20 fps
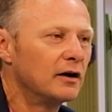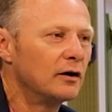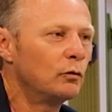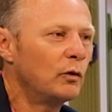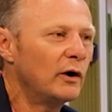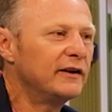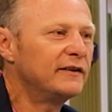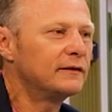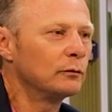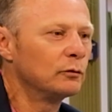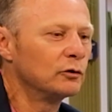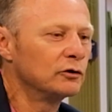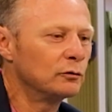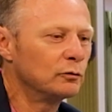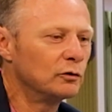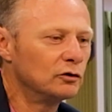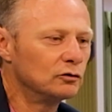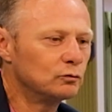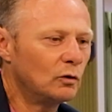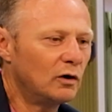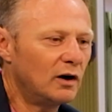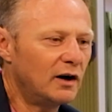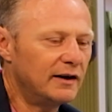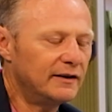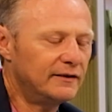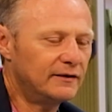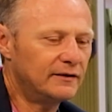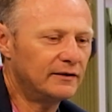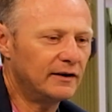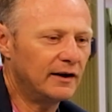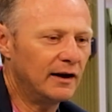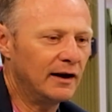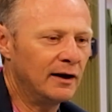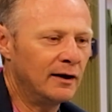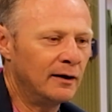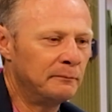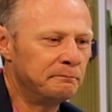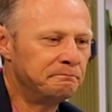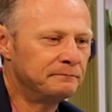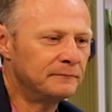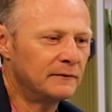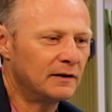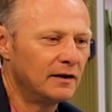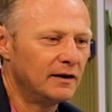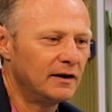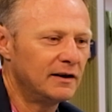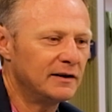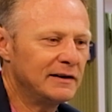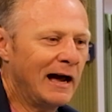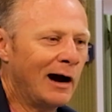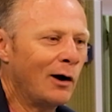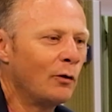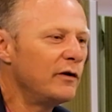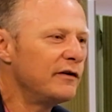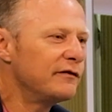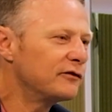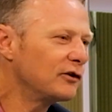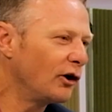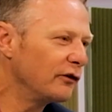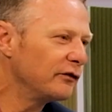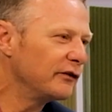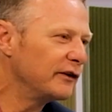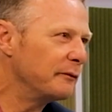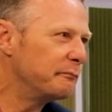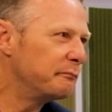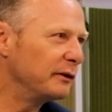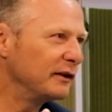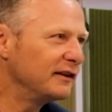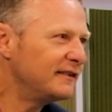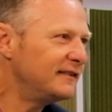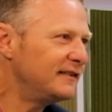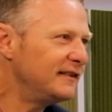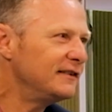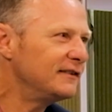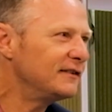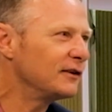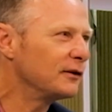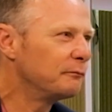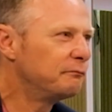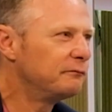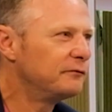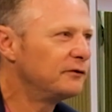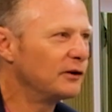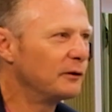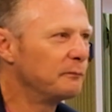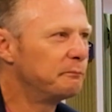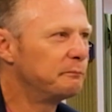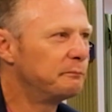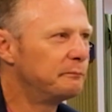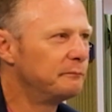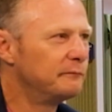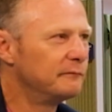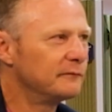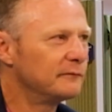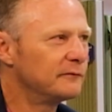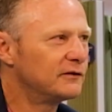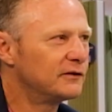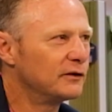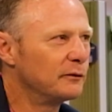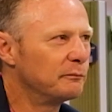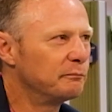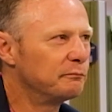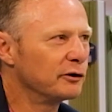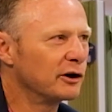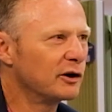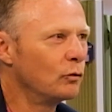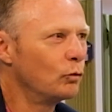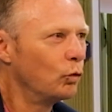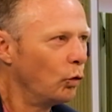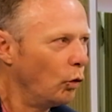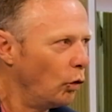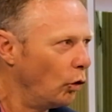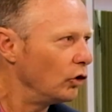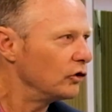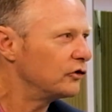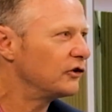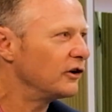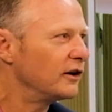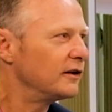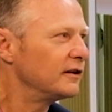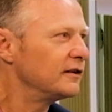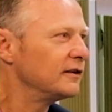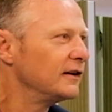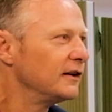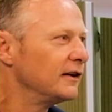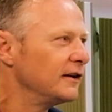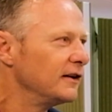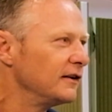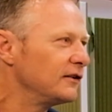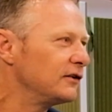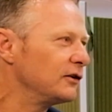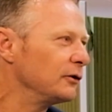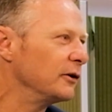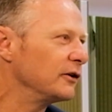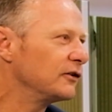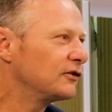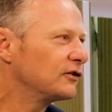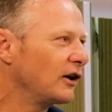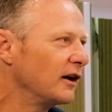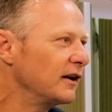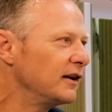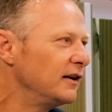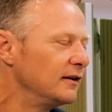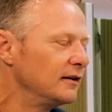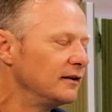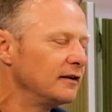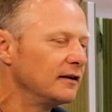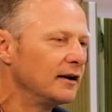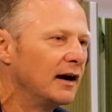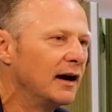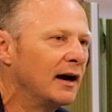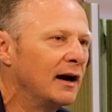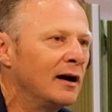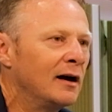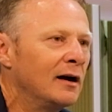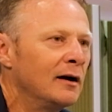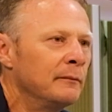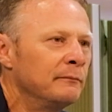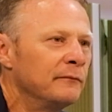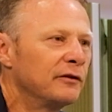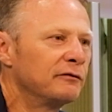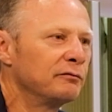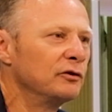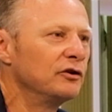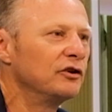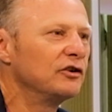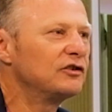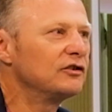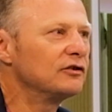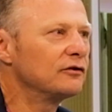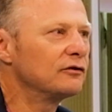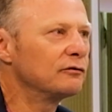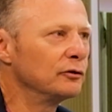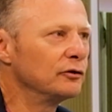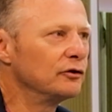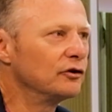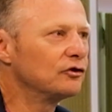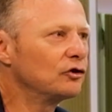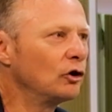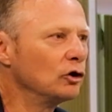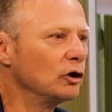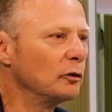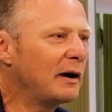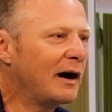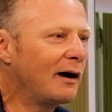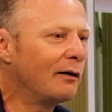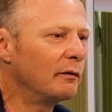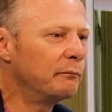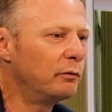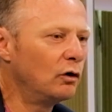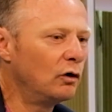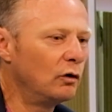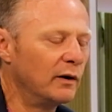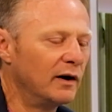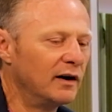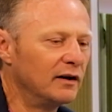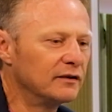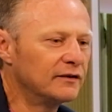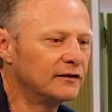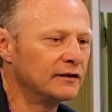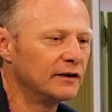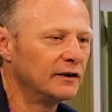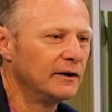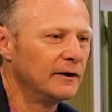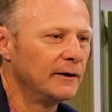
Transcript: Waste to Wonder Worldwide, now we've got the ability to bring water to a site through the solar power bore wells,